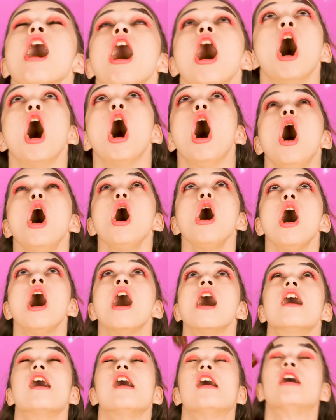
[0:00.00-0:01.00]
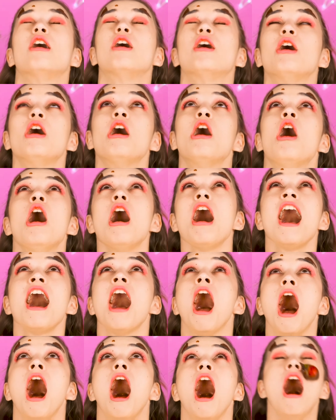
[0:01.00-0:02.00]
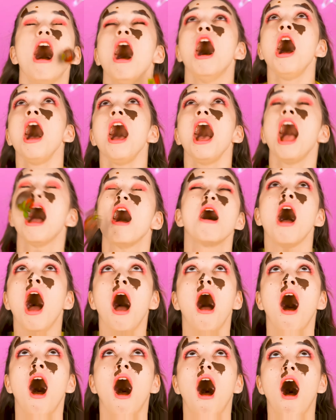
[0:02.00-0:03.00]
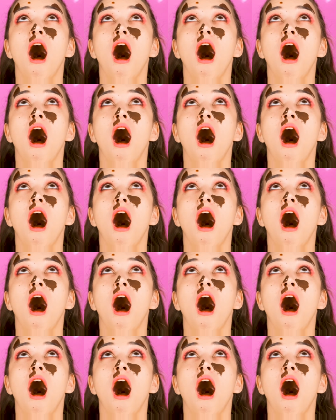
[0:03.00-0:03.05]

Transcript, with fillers: Oh no, something went wrong. It all